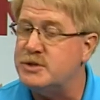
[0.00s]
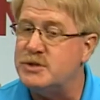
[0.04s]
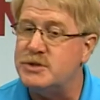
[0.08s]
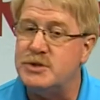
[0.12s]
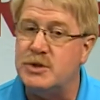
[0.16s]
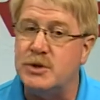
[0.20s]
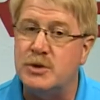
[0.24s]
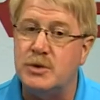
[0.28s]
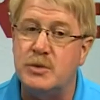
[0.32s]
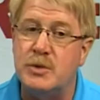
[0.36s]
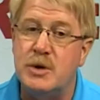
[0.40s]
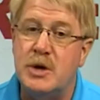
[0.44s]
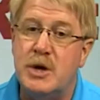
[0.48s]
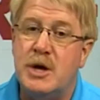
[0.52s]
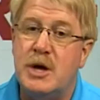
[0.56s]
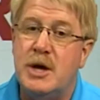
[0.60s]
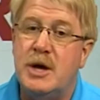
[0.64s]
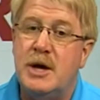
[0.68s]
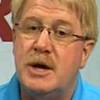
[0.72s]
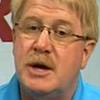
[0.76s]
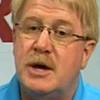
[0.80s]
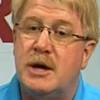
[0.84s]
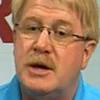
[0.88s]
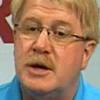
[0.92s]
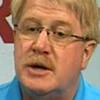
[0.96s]
So
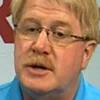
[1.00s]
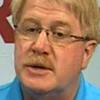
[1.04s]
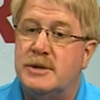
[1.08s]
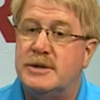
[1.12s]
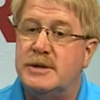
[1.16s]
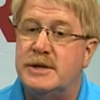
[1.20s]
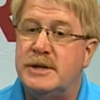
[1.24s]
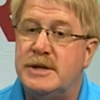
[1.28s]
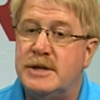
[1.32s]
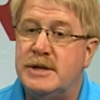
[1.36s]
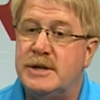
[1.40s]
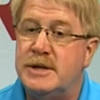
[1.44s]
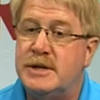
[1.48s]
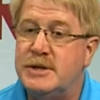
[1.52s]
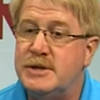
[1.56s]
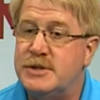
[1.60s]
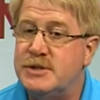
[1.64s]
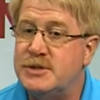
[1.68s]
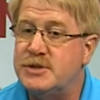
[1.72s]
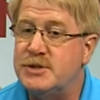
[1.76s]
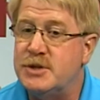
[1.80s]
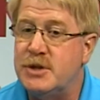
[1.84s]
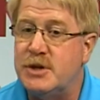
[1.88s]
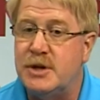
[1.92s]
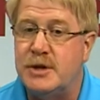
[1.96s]
it
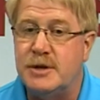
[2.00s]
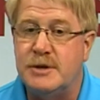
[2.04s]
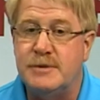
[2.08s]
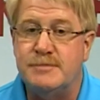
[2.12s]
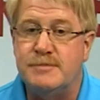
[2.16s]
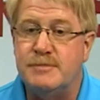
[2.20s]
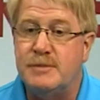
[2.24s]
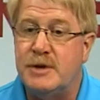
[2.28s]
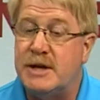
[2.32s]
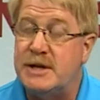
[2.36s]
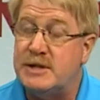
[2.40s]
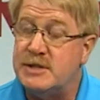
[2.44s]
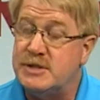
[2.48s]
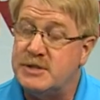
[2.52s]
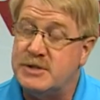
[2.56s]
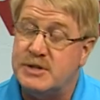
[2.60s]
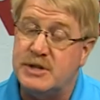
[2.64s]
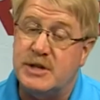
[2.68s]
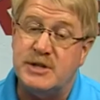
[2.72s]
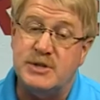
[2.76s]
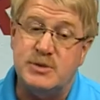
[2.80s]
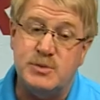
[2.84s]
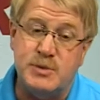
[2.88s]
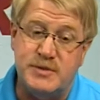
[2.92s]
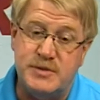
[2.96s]
is,
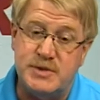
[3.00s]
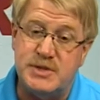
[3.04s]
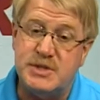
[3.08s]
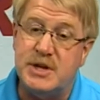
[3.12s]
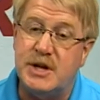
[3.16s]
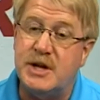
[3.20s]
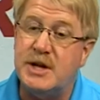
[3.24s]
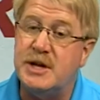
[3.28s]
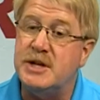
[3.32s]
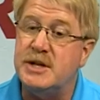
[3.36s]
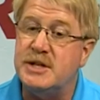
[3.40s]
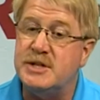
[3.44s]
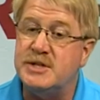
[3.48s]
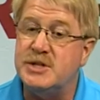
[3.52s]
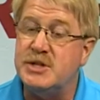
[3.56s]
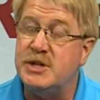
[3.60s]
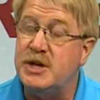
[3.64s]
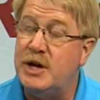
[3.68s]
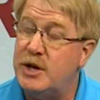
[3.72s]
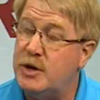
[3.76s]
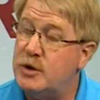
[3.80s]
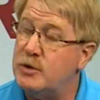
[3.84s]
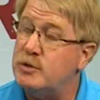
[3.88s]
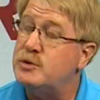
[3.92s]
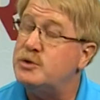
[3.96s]
as we've said, it's
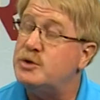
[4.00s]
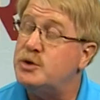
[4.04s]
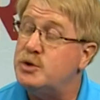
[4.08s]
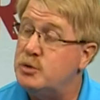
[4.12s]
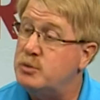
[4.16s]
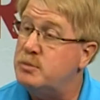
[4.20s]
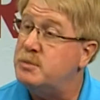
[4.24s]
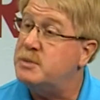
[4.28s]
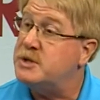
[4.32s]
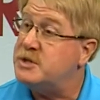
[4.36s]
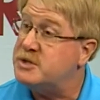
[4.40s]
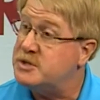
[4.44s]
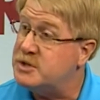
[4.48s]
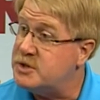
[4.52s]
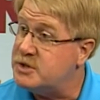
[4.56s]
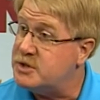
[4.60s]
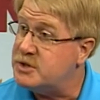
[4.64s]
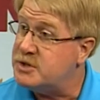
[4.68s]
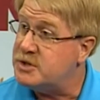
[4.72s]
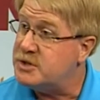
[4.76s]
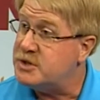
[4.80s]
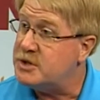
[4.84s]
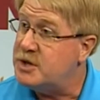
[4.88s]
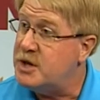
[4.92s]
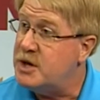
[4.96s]
geared to
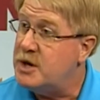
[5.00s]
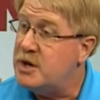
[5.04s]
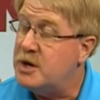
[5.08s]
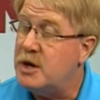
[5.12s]
business,